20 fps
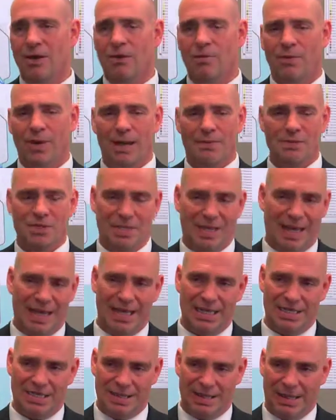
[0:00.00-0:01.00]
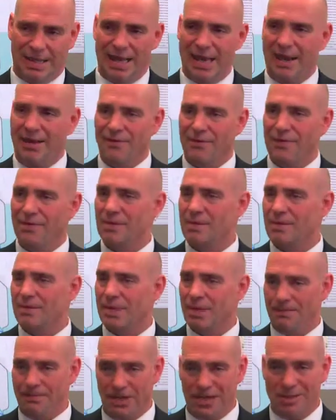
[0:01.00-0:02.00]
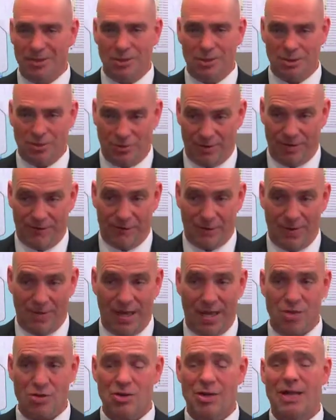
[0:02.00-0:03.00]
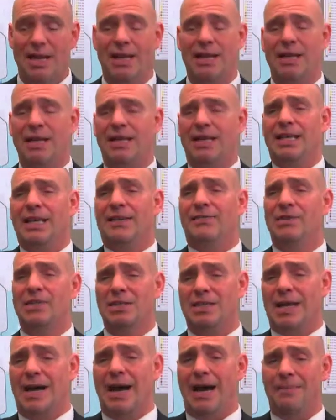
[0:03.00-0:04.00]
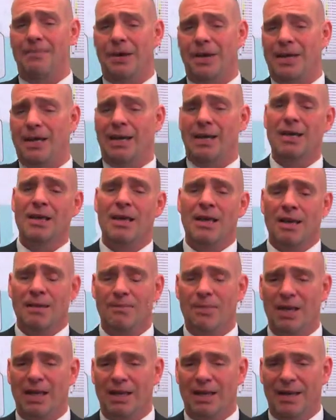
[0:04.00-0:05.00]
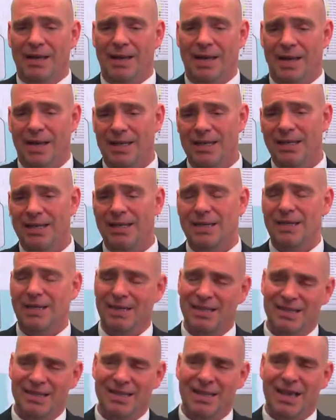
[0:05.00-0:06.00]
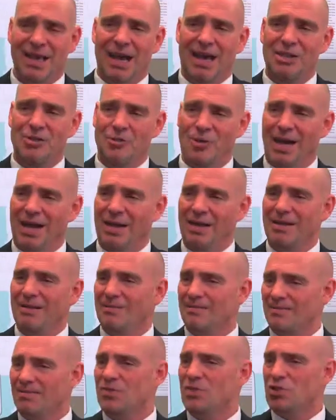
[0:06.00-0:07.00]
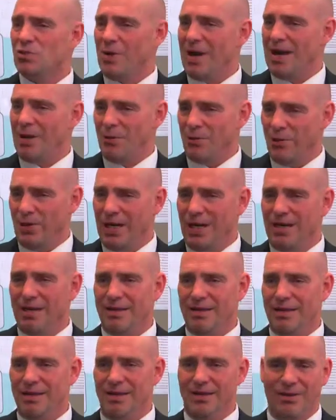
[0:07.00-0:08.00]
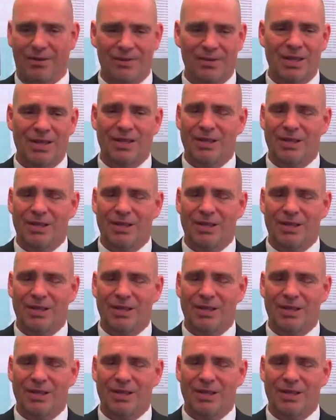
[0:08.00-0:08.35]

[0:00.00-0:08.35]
websites that have opinions or information on any given topic. But I try to read, you know,